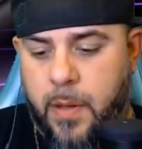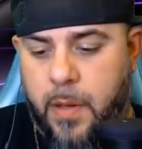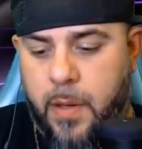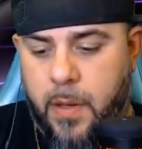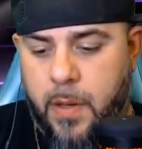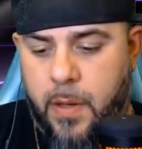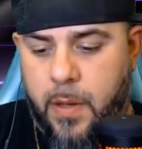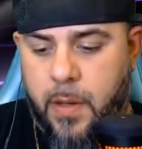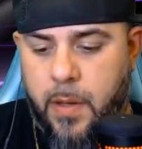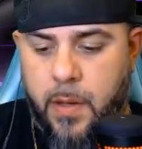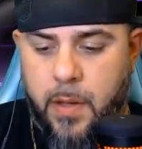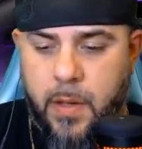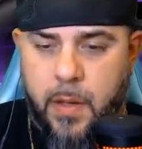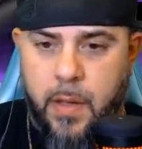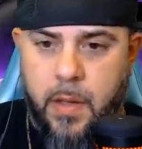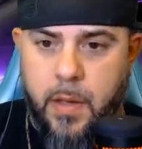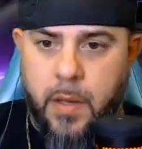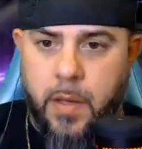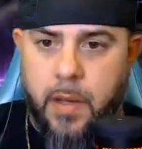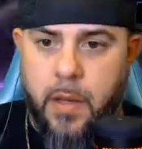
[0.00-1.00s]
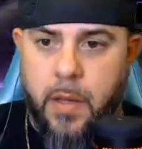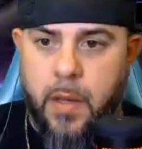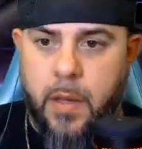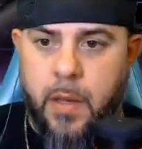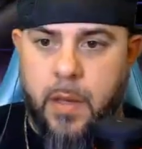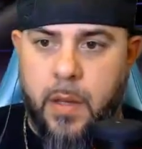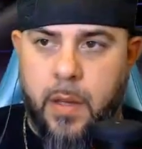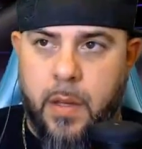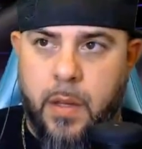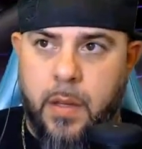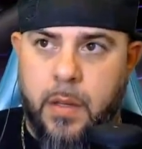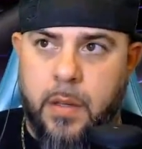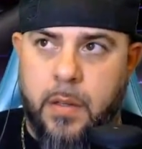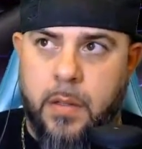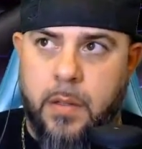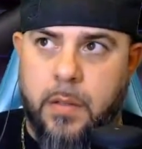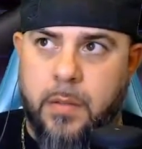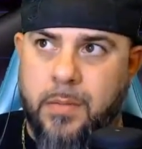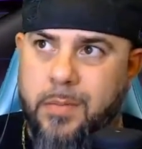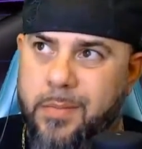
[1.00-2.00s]
not illegal.
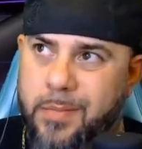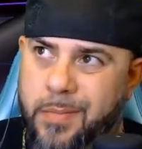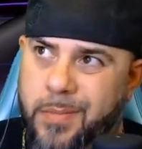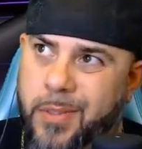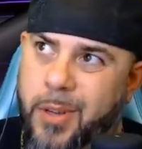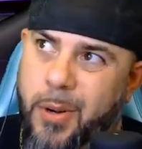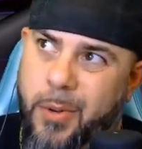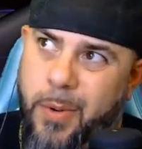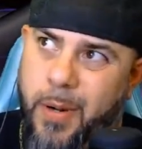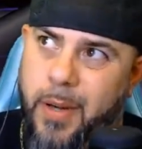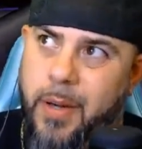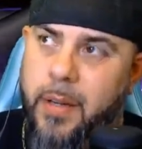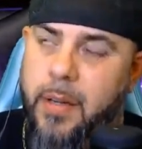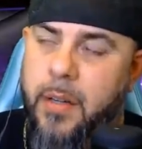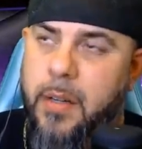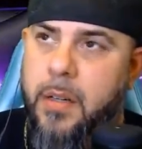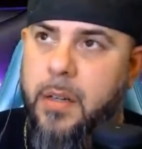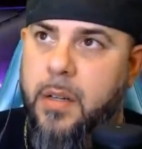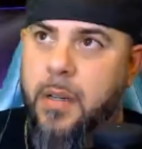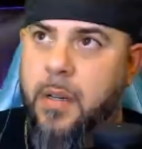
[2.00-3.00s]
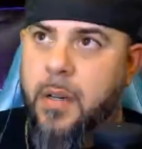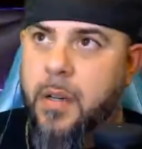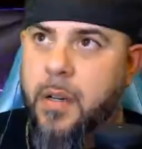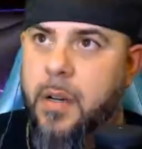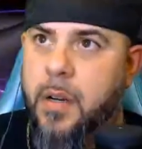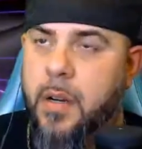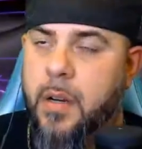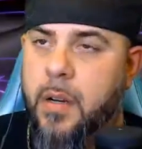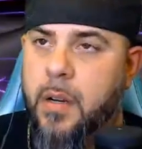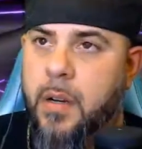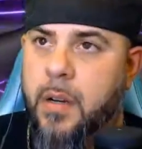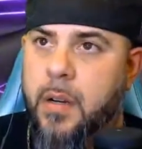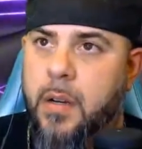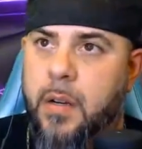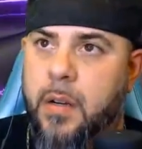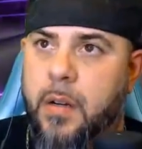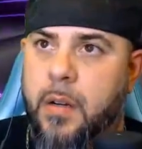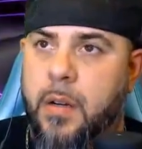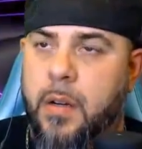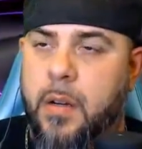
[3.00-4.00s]
It's right. Scummy, it's
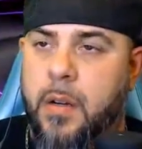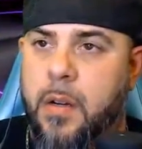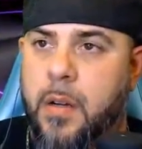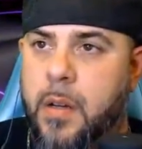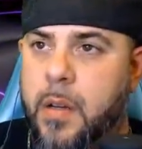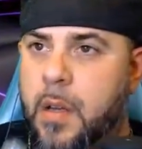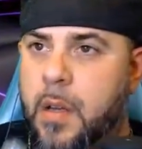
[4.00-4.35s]
shitty,